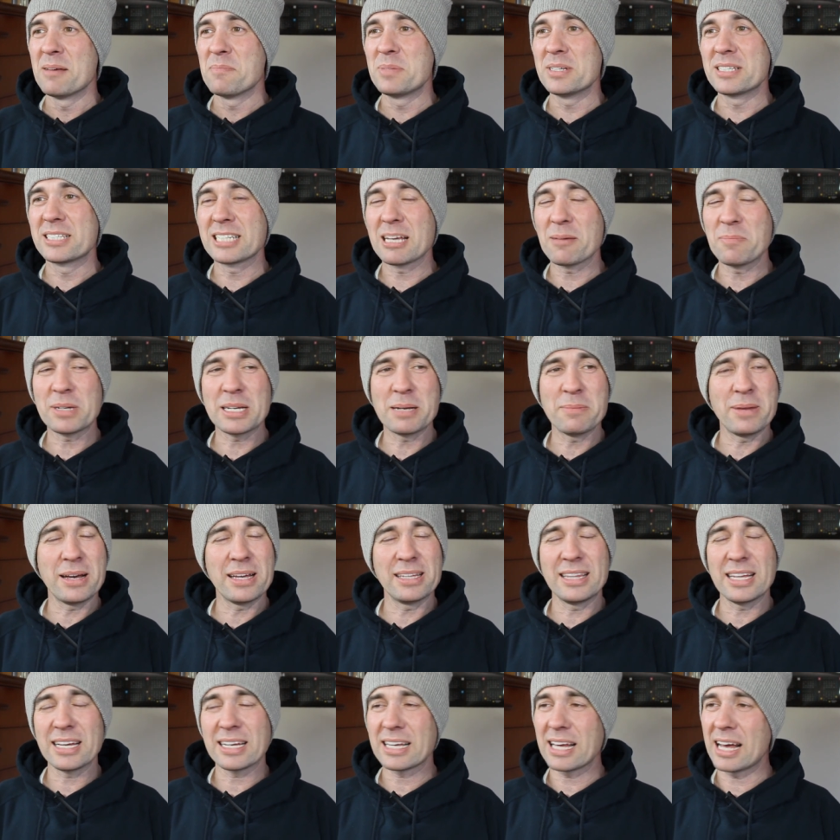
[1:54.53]
But something
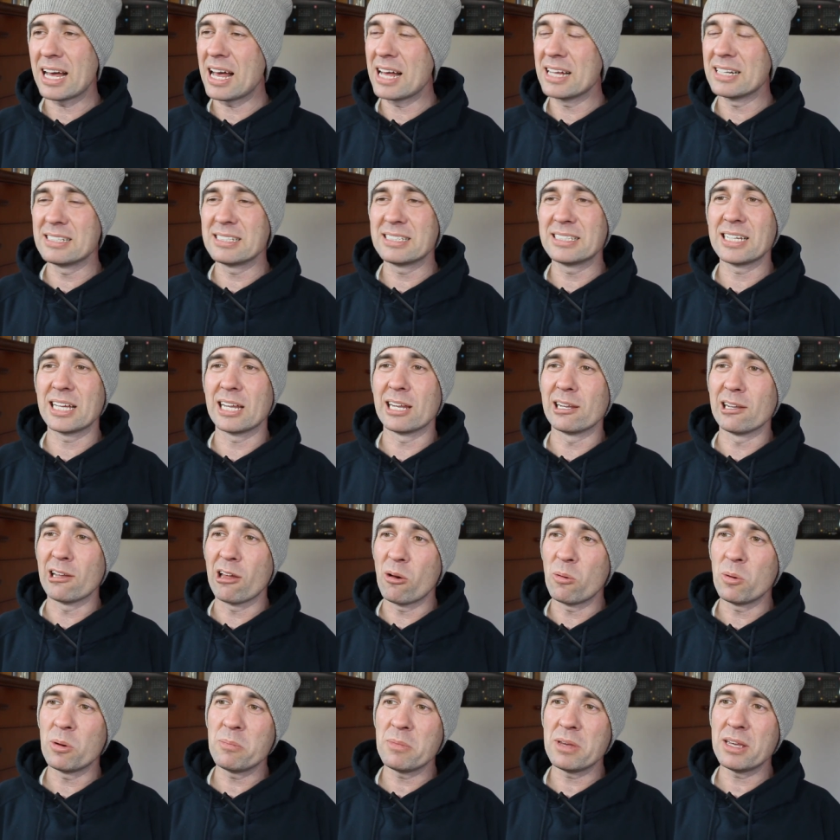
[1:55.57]
about that car just said,
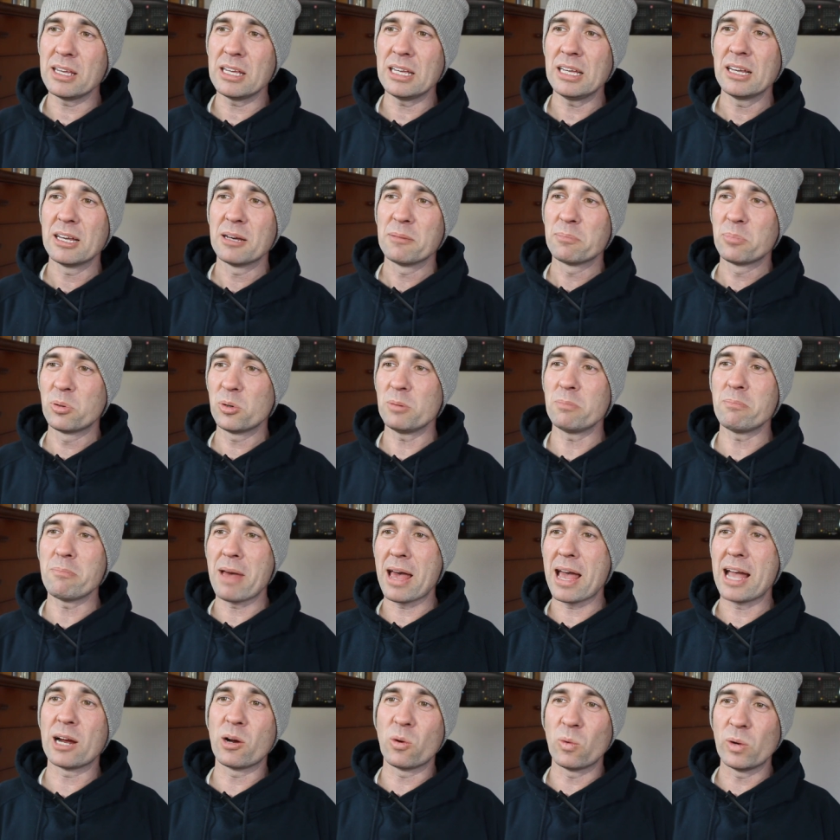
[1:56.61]
lower me, put
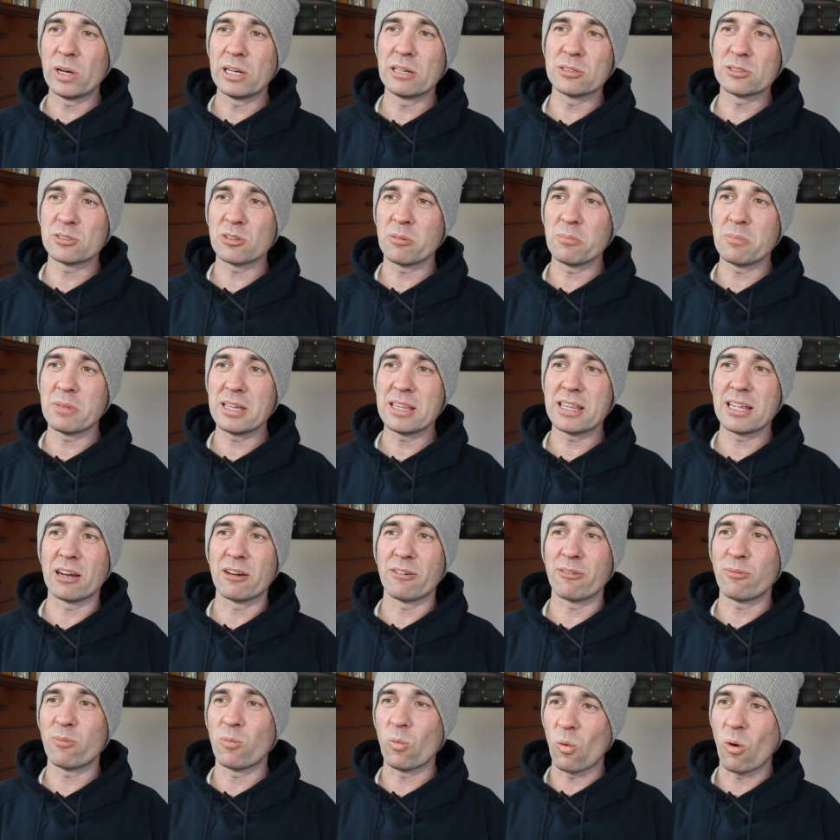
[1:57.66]
mag wheels on me that
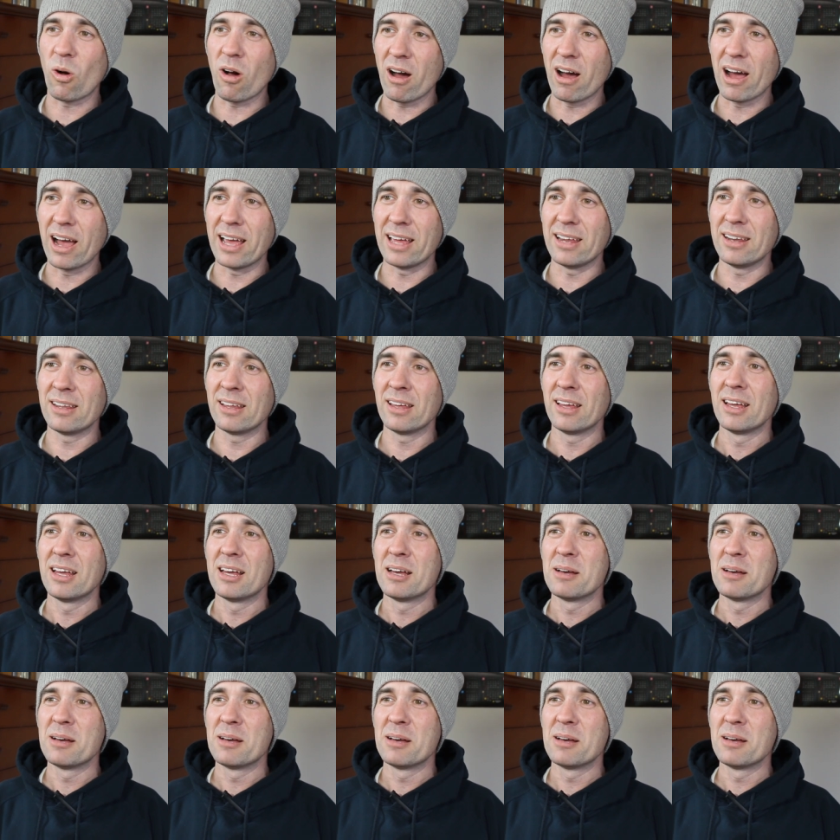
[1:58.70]
are wide,